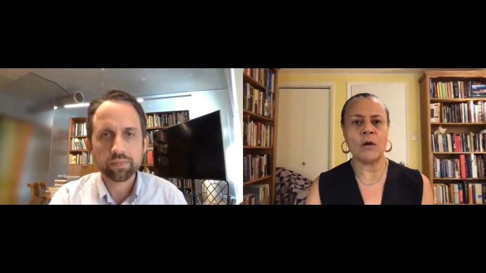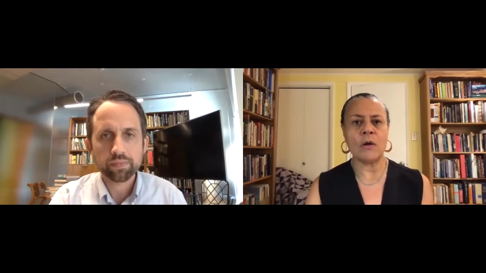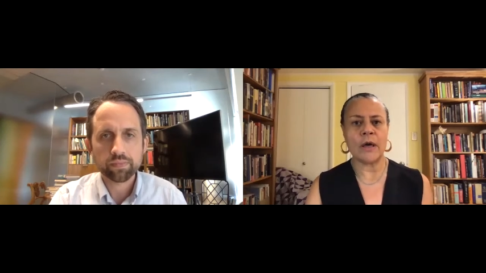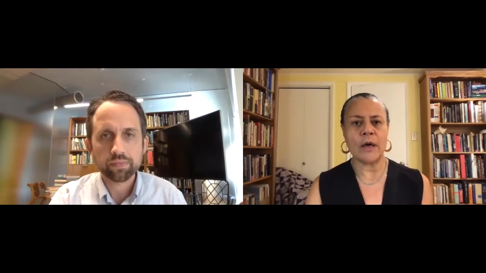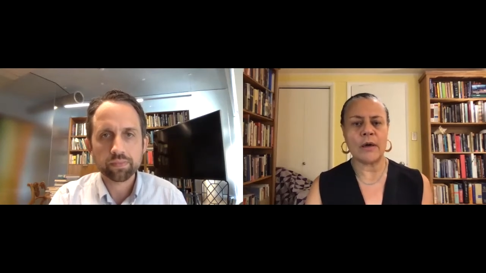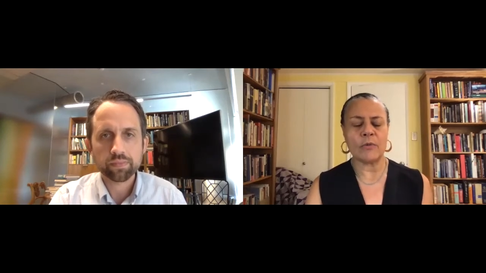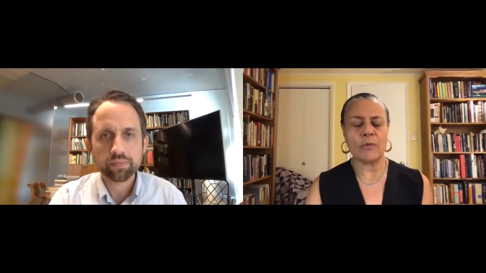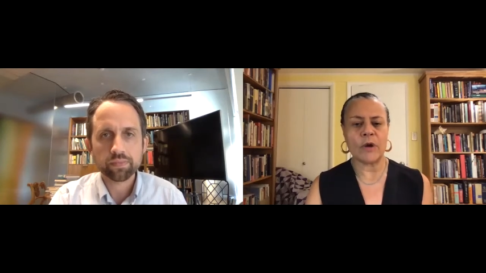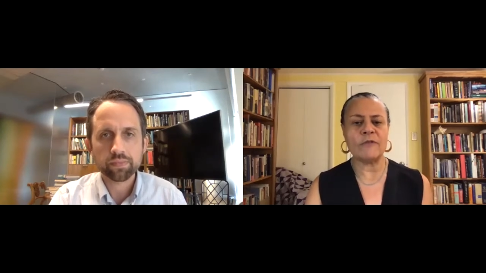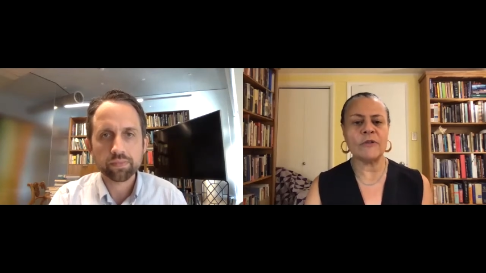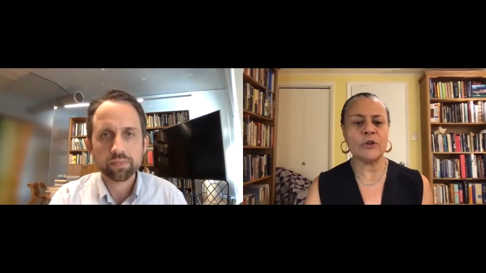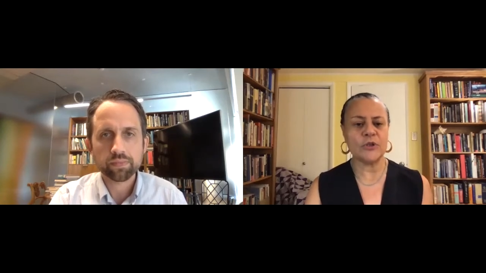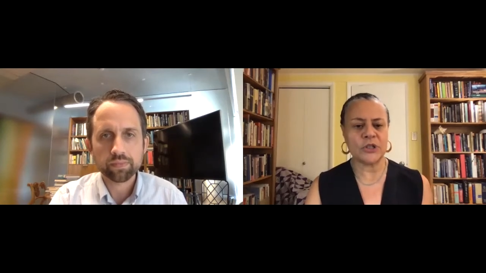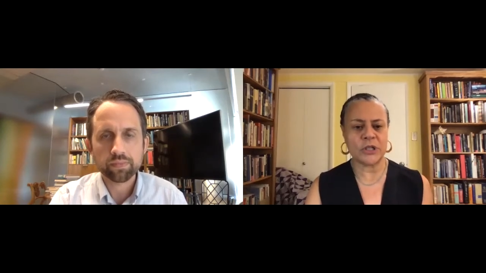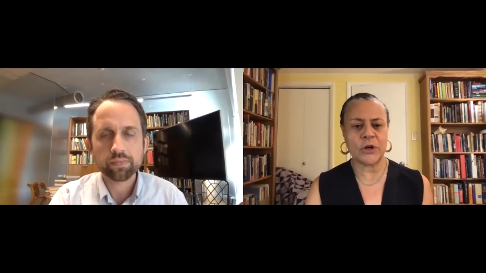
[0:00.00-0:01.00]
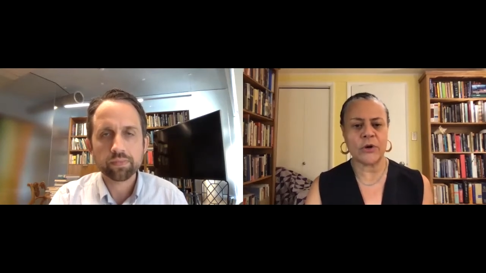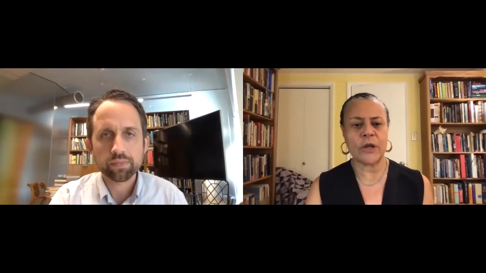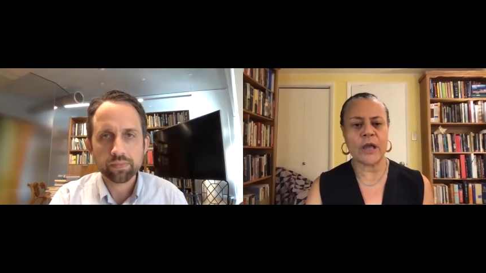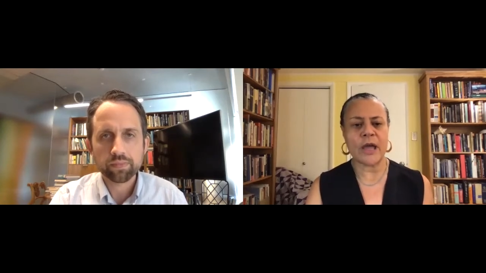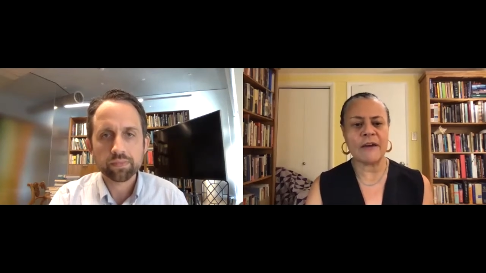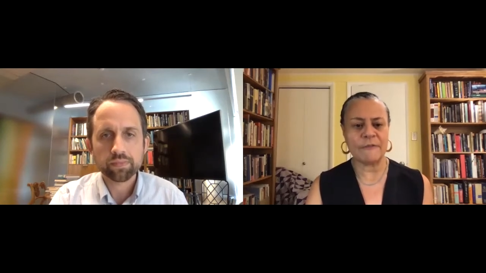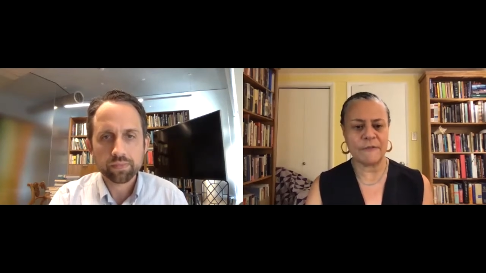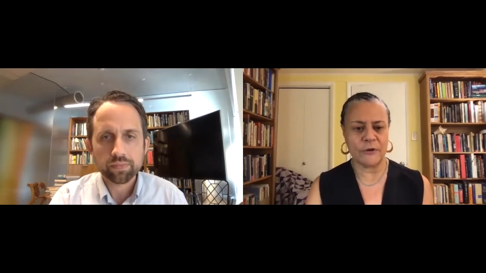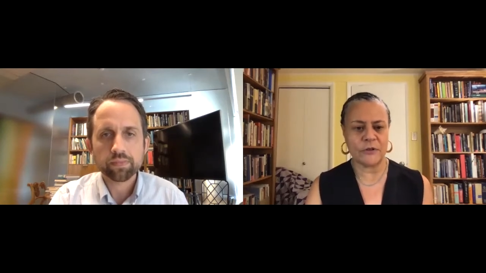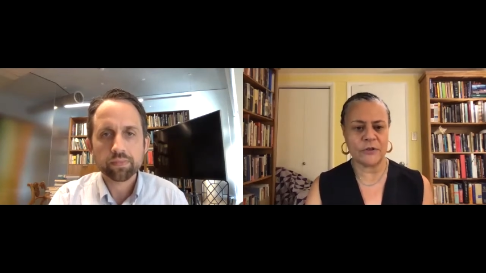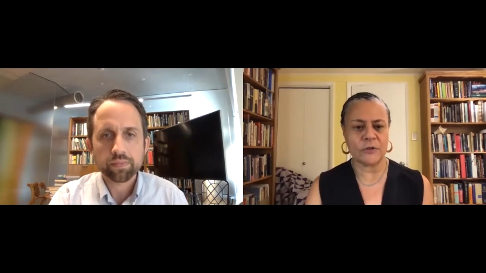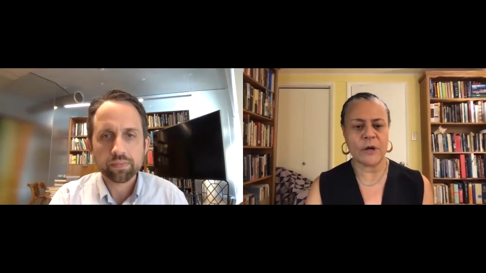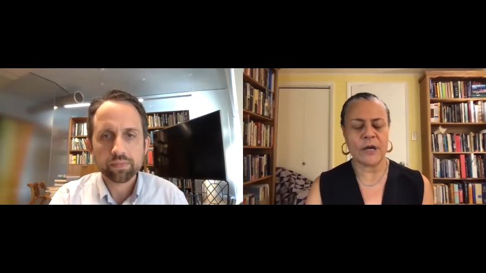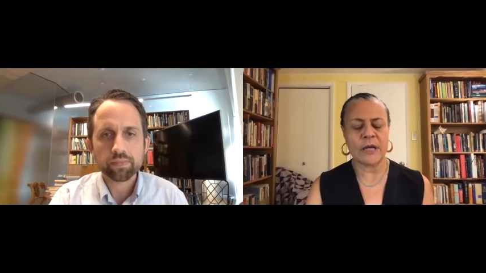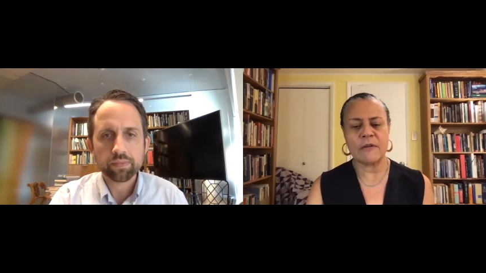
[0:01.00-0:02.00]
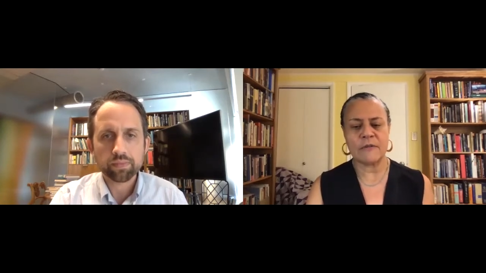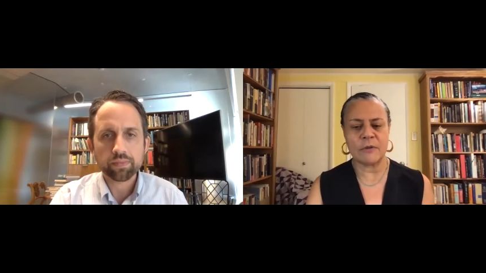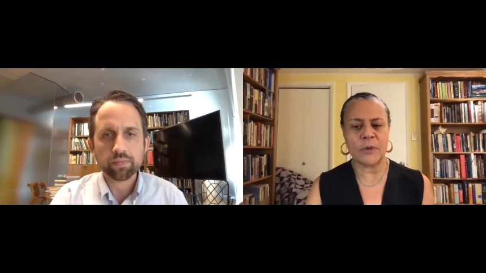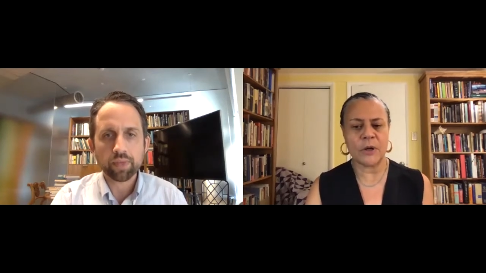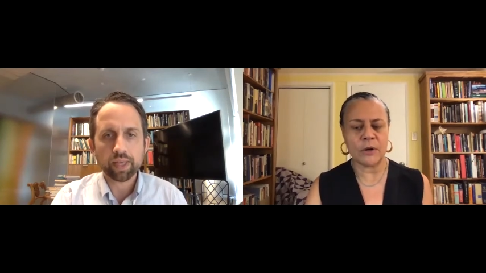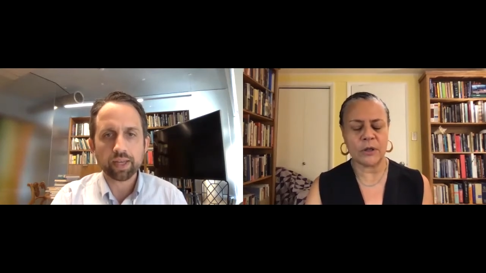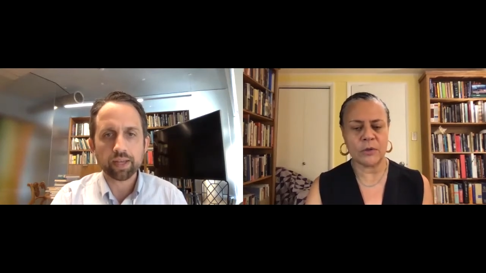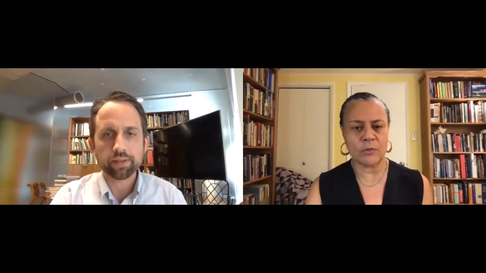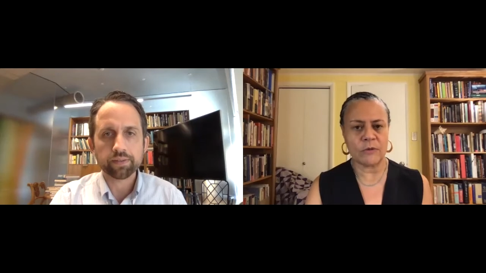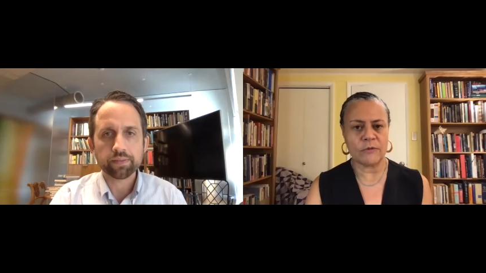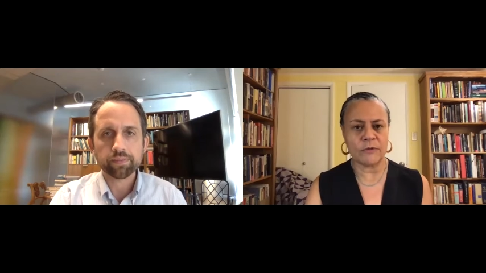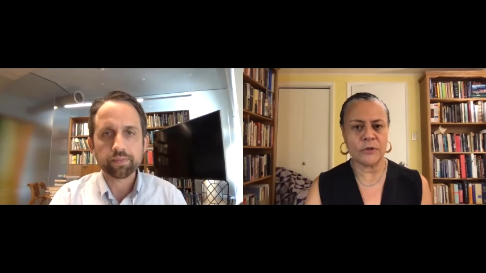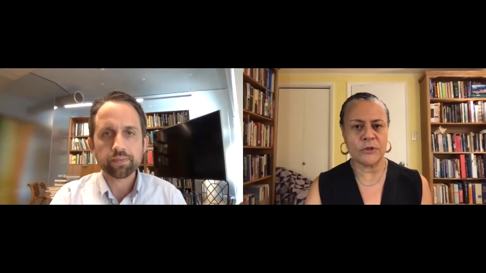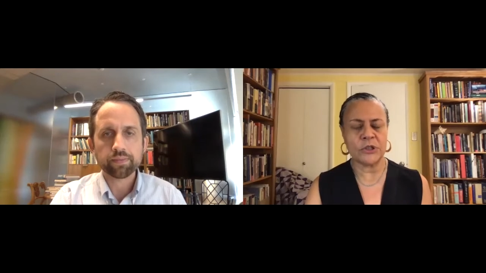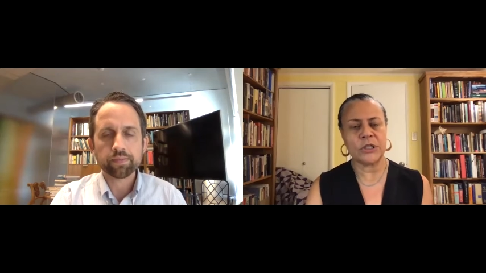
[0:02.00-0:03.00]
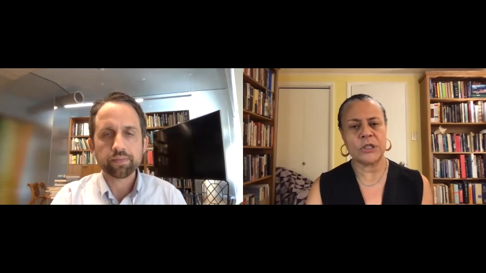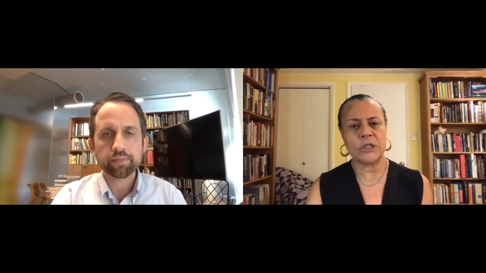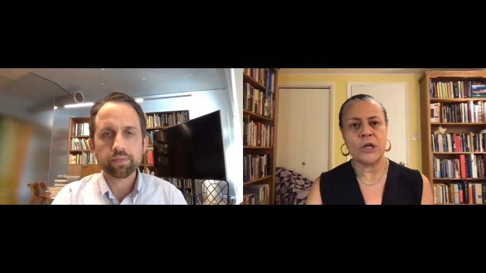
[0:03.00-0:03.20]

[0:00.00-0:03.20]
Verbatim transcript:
Speaker 1: revolutionary efforts, right, of the American Revolution,